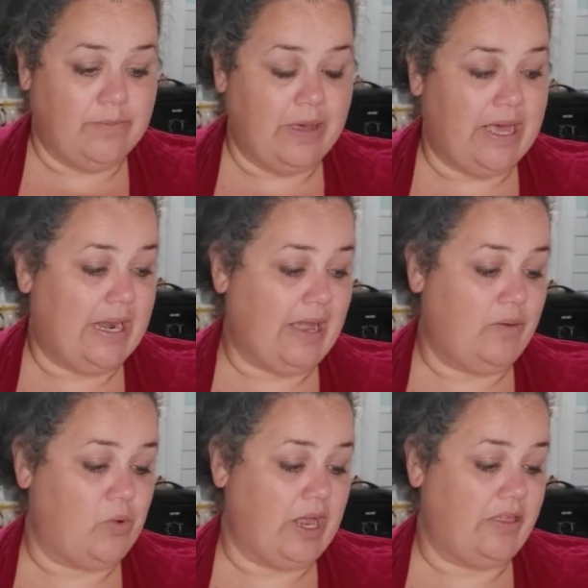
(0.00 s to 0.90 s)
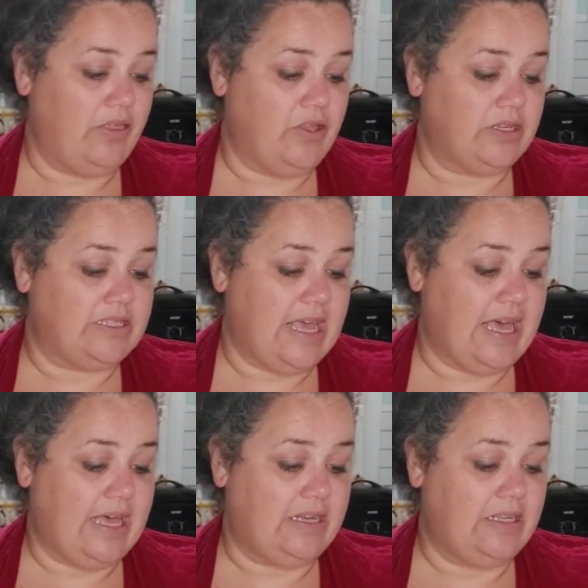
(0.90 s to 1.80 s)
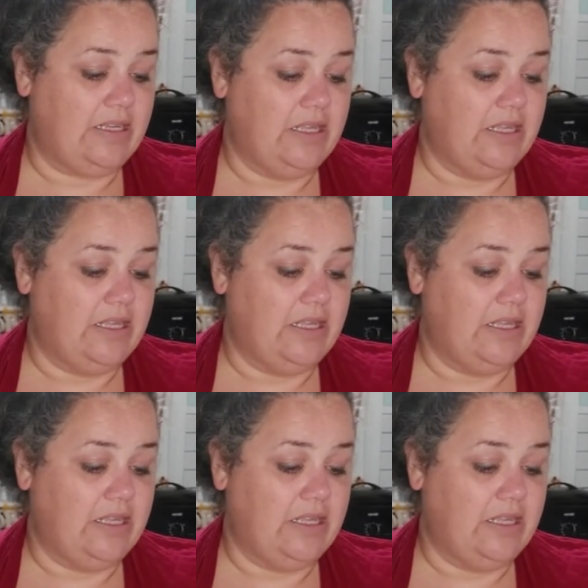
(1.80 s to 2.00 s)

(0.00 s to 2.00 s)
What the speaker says: But when I looked at